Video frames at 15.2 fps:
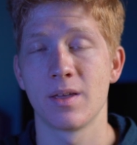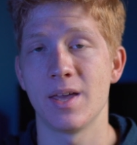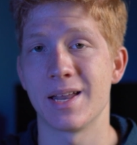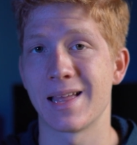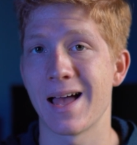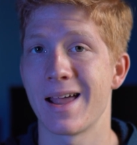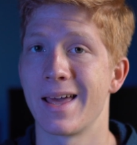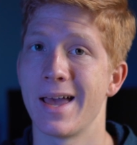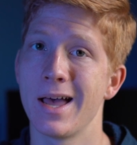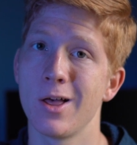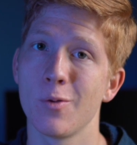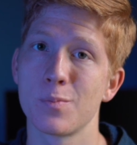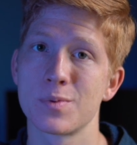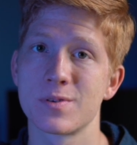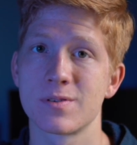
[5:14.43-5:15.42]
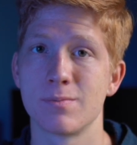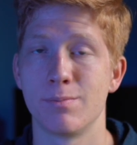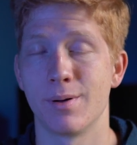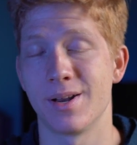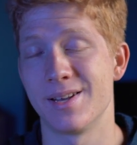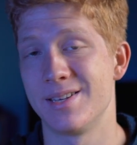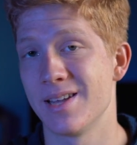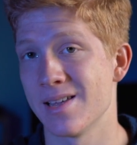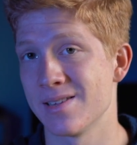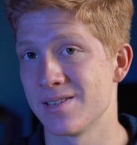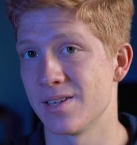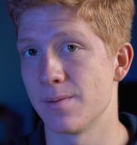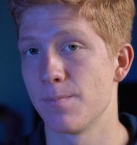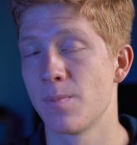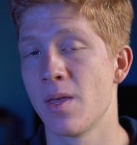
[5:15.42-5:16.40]
It kind of helps, but it
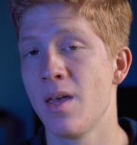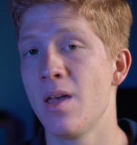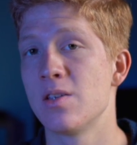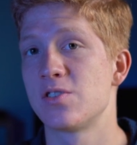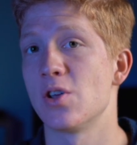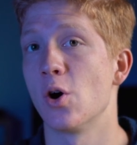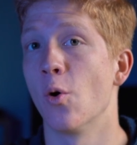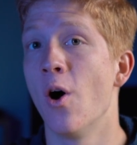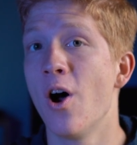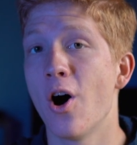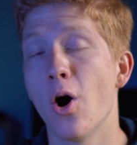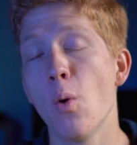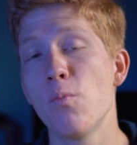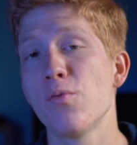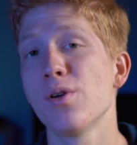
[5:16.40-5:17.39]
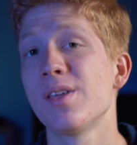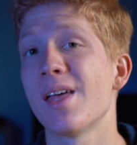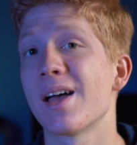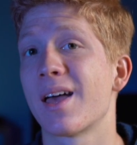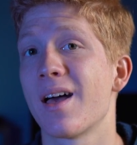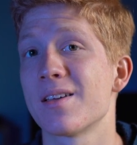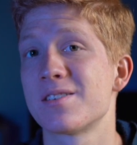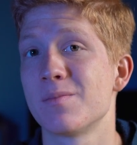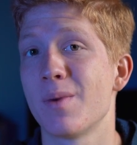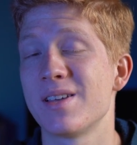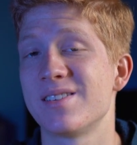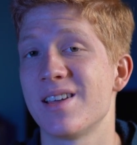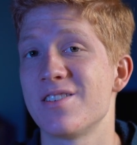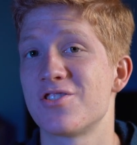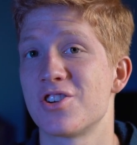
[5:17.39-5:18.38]
doesn't. So hopefully that
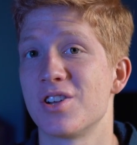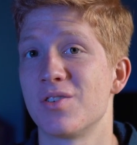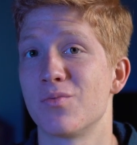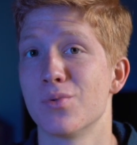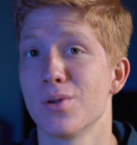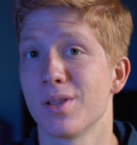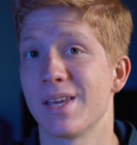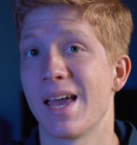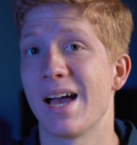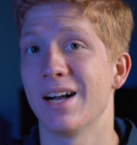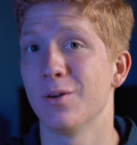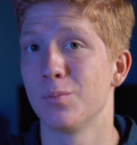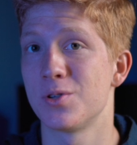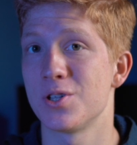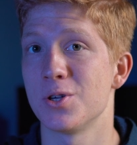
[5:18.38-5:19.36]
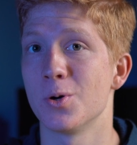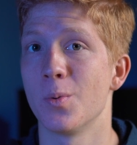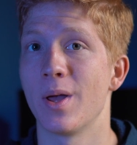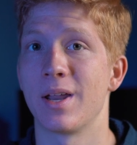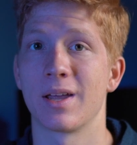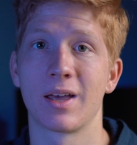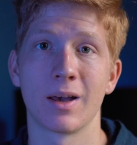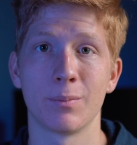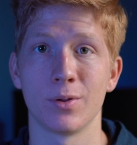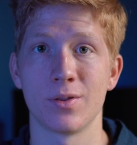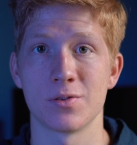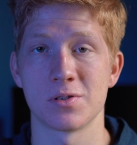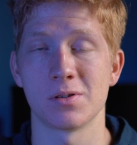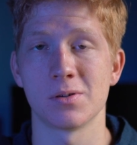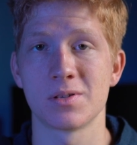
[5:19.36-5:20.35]
customization really helped you and a couple of
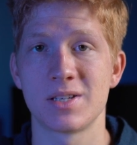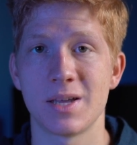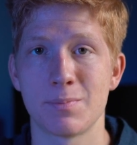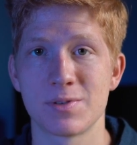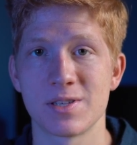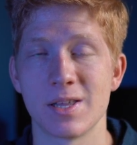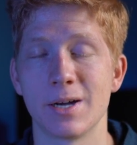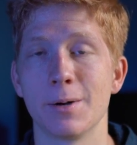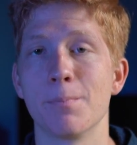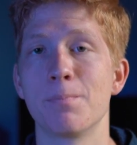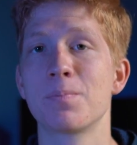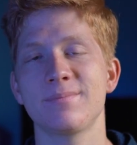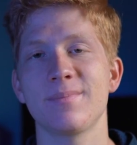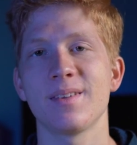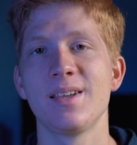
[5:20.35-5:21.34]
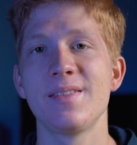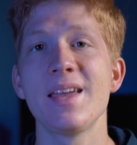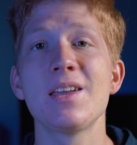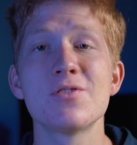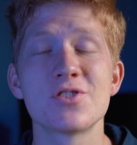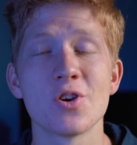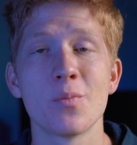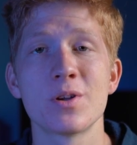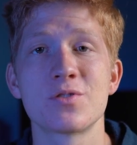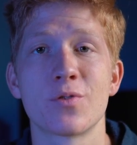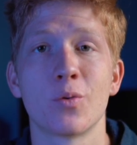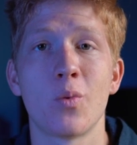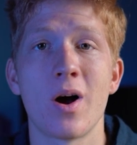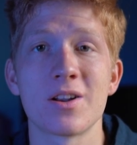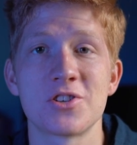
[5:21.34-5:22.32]
those little tips there. Thank you so much
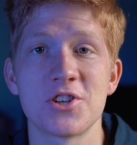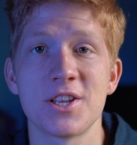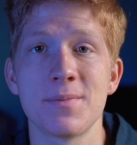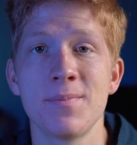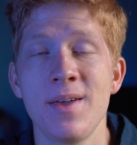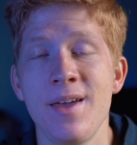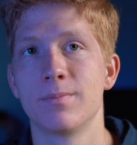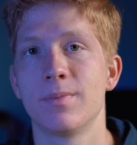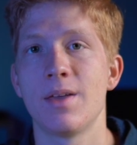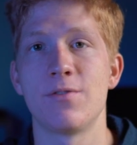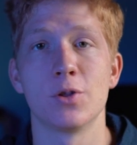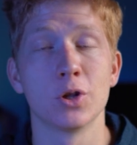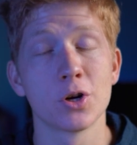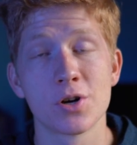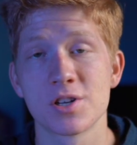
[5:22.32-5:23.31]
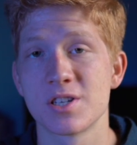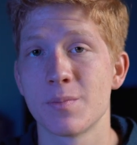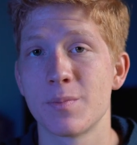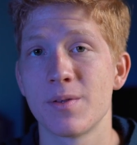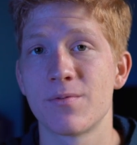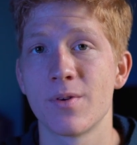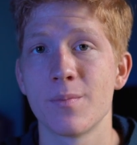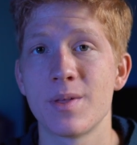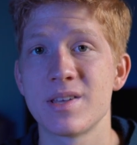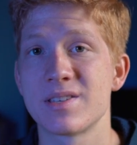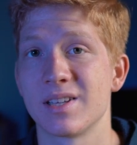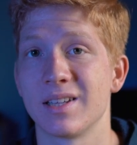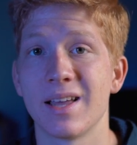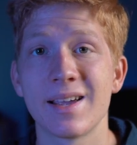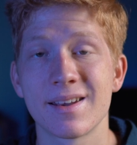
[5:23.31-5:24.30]
for watching. If you learned something from this
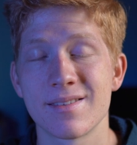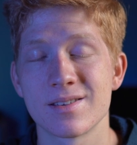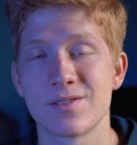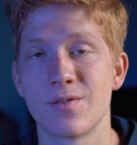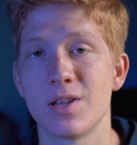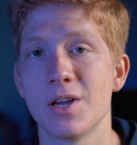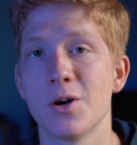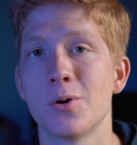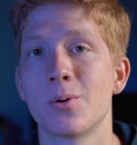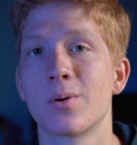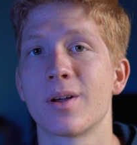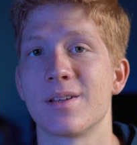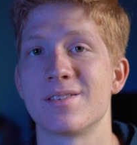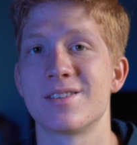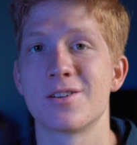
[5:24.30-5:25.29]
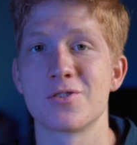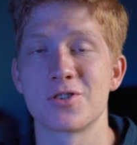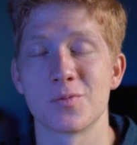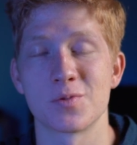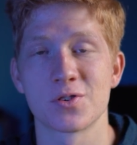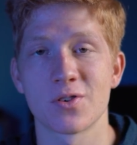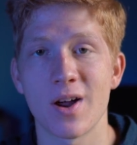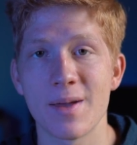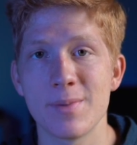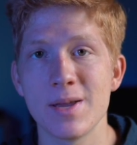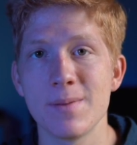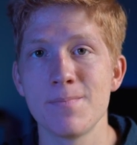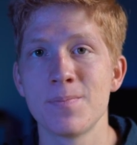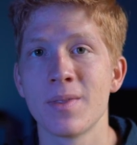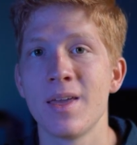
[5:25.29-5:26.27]
and liked this video, consider
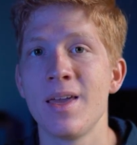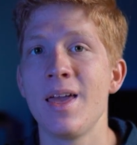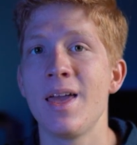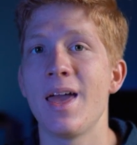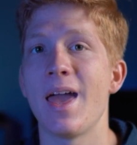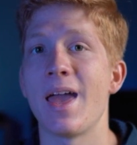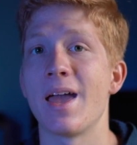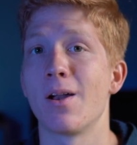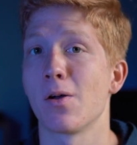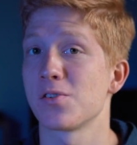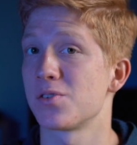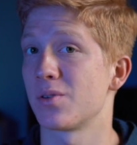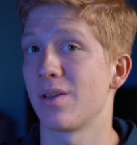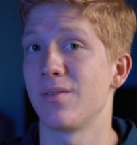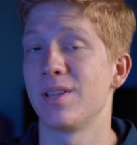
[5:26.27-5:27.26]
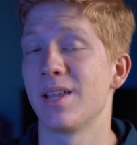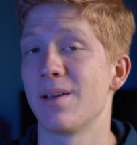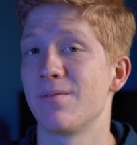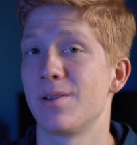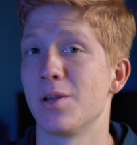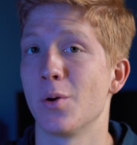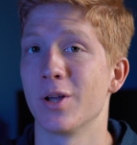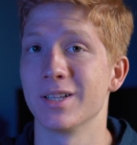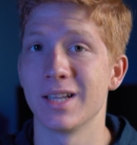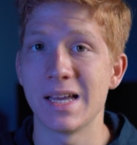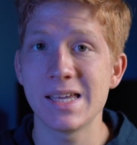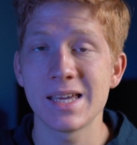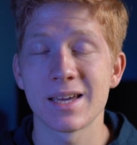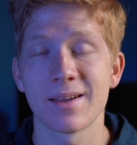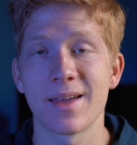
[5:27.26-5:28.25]
subscribing and also giving that video a
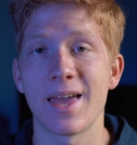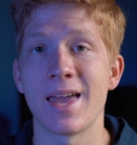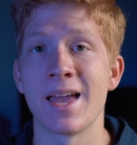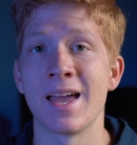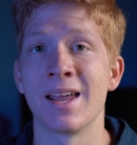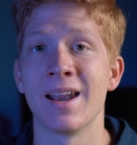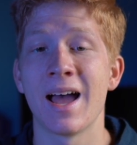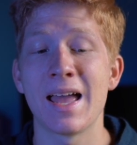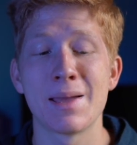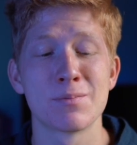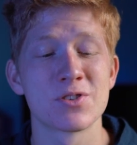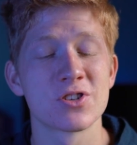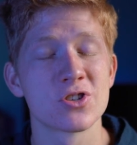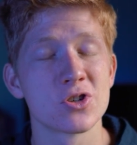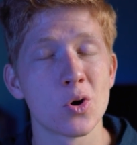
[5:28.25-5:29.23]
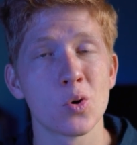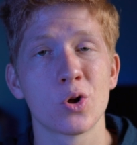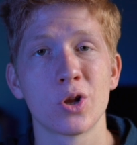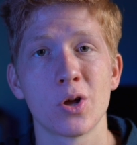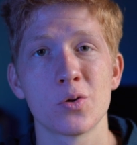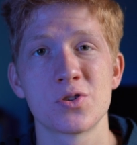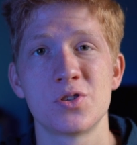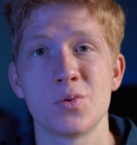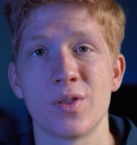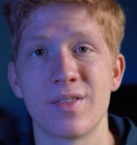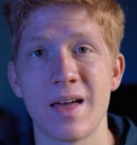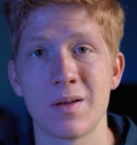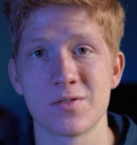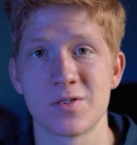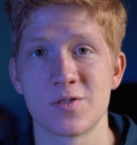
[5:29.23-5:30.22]
like. And I am so close to a
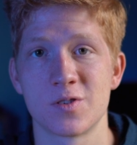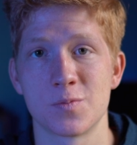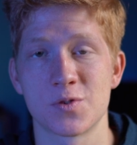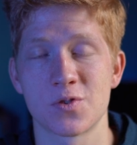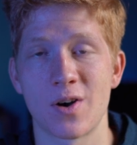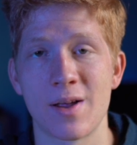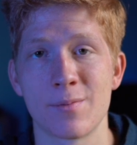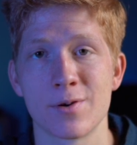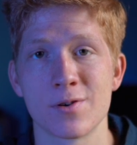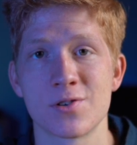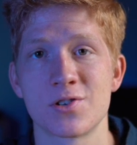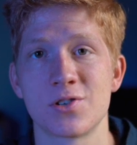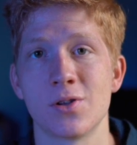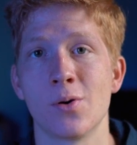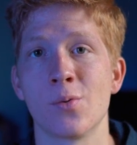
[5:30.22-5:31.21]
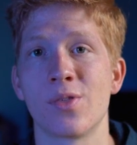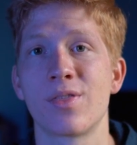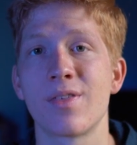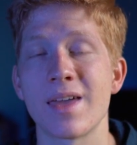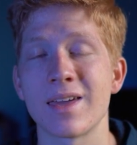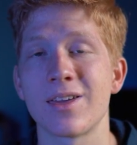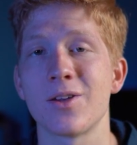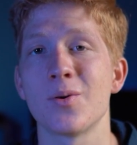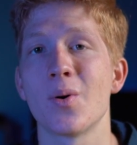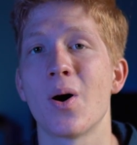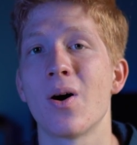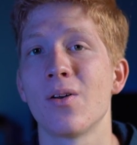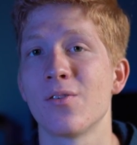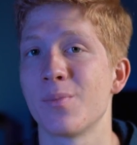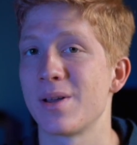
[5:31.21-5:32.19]
thousand subscribers, so thank you
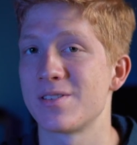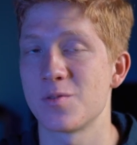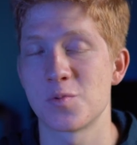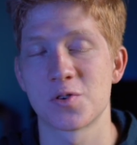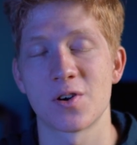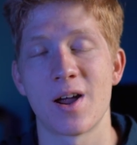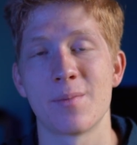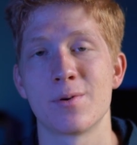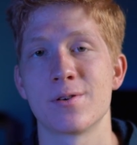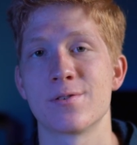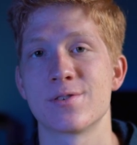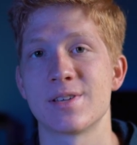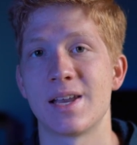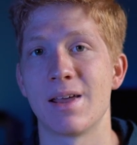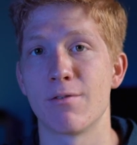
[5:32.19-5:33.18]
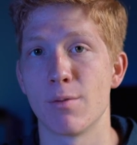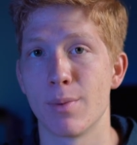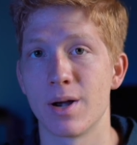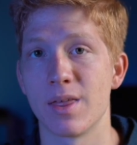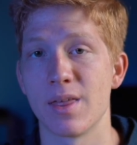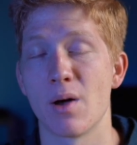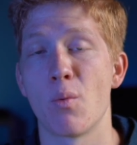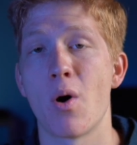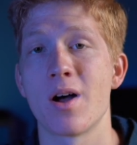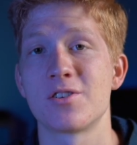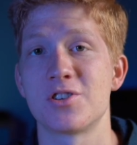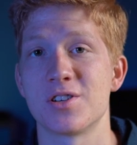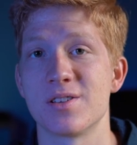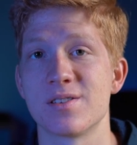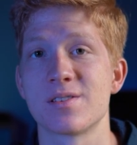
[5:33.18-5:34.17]
all of my subscribers and everybody that
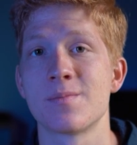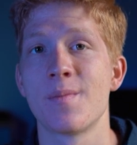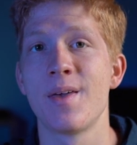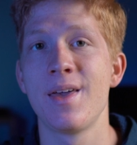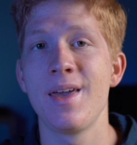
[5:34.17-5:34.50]
watches.